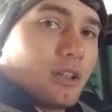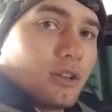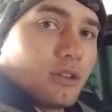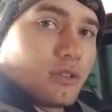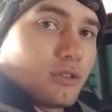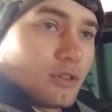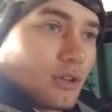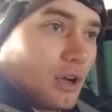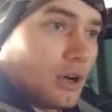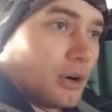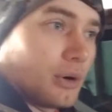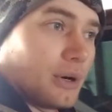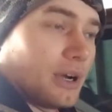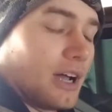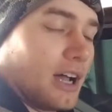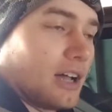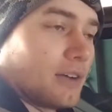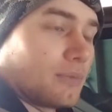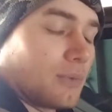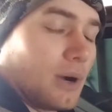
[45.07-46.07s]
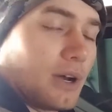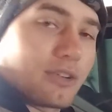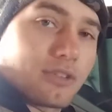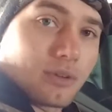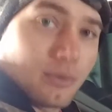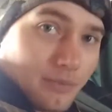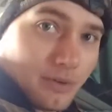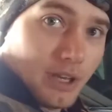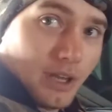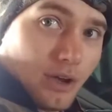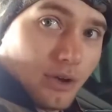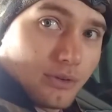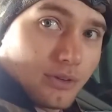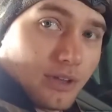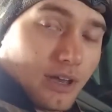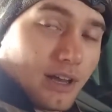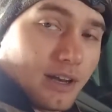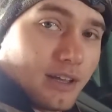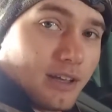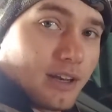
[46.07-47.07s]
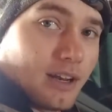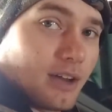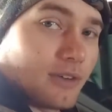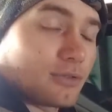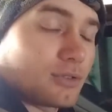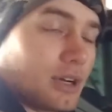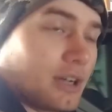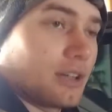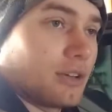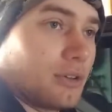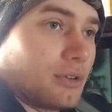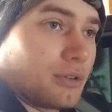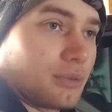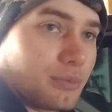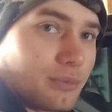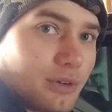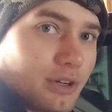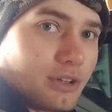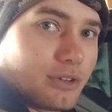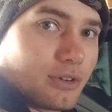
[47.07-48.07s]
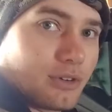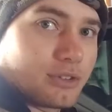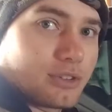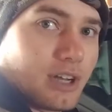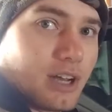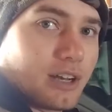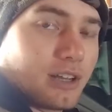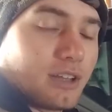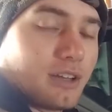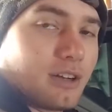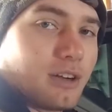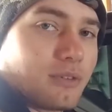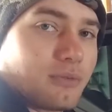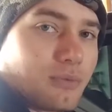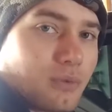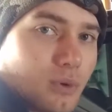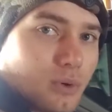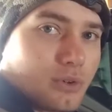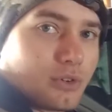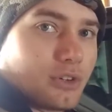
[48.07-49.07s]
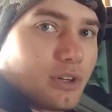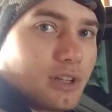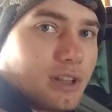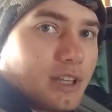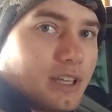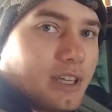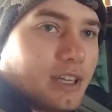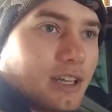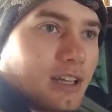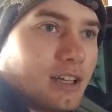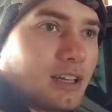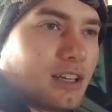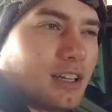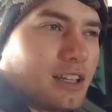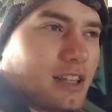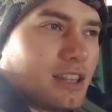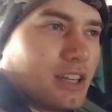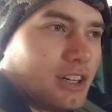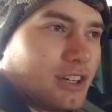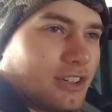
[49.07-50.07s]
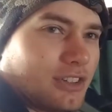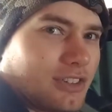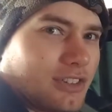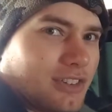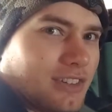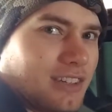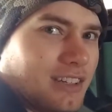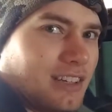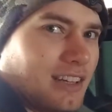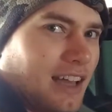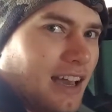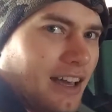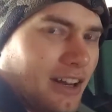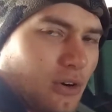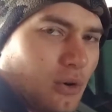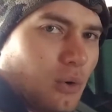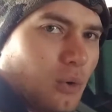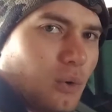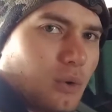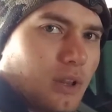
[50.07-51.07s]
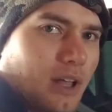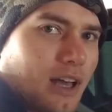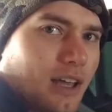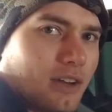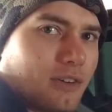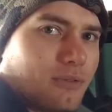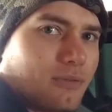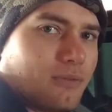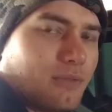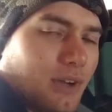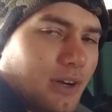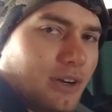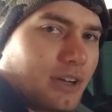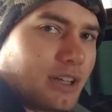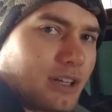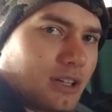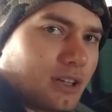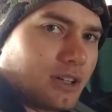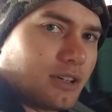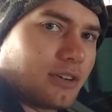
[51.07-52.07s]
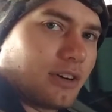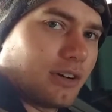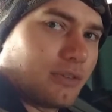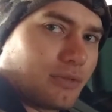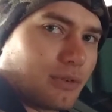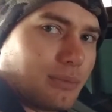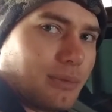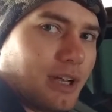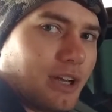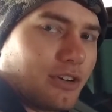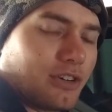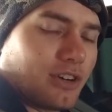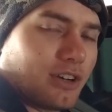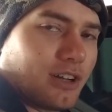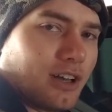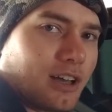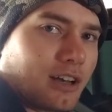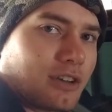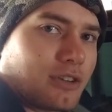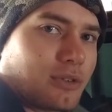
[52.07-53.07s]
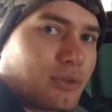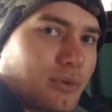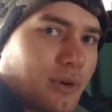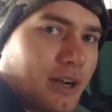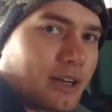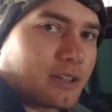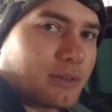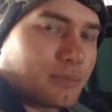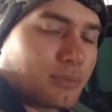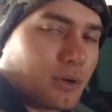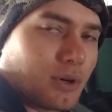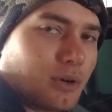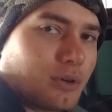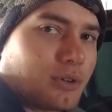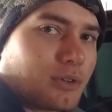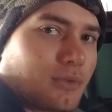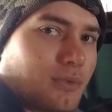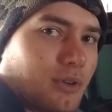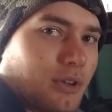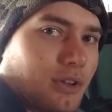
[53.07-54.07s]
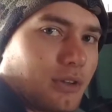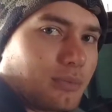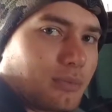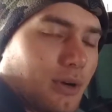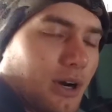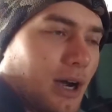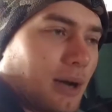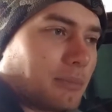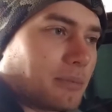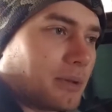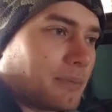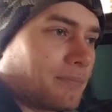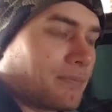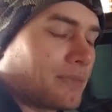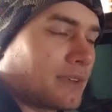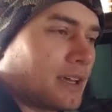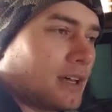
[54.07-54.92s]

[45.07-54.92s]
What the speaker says: So I've watched some videos on it, I've tried to do some research on it. Unfortunately, there's not a whole lot of very clear information on a direct approach for this problem.